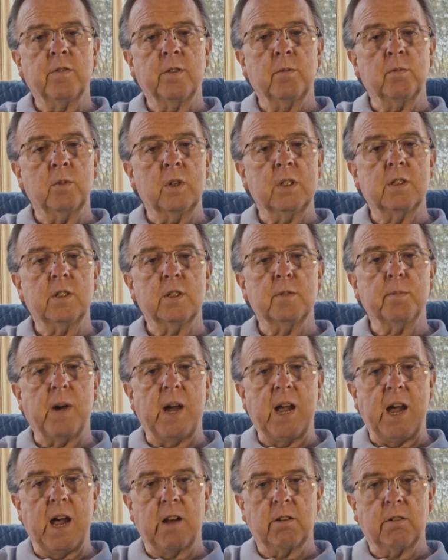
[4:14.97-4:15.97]
from Ritz's
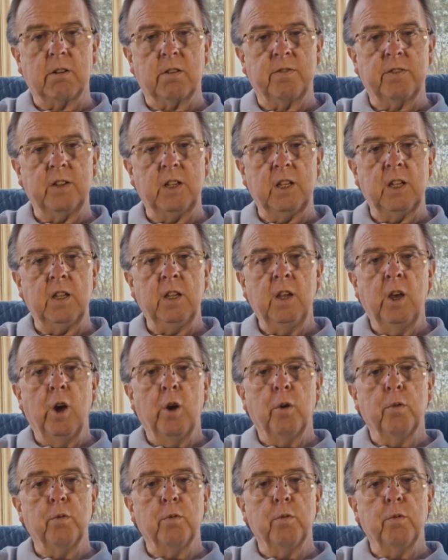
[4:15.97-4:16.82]
biography,